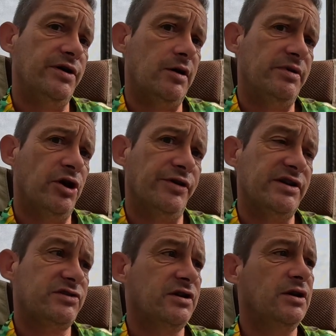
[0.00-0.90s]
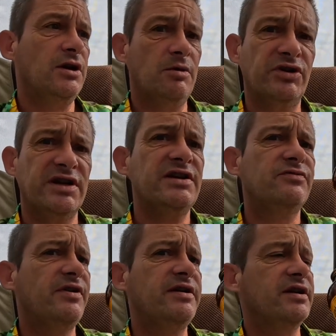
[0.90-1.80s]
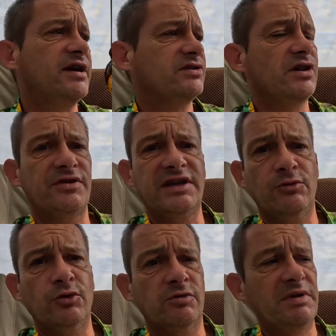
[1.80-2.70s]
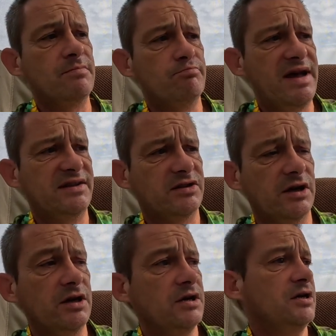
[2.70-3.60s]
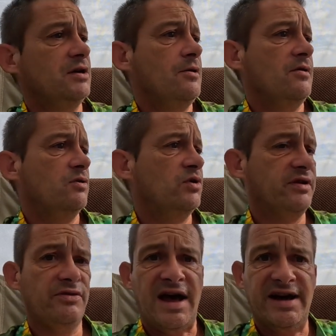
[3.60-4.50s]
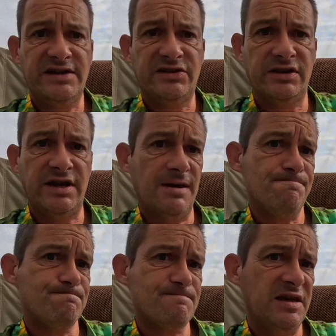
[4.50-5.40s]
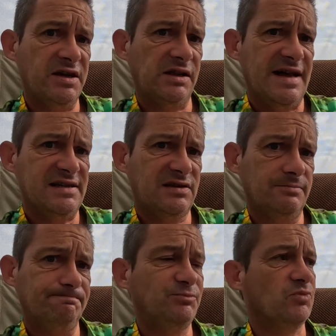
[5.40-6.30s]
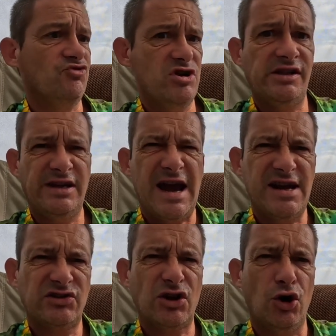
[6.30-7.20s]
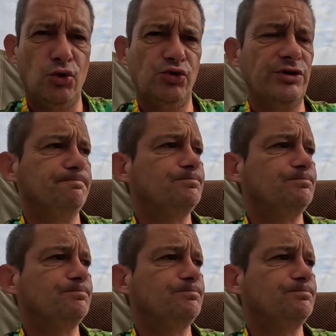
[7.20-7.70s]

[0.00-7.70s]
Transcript: I'll be honest, but it is very nice. I think it would have been better with ice in it in a glass, really ice cold.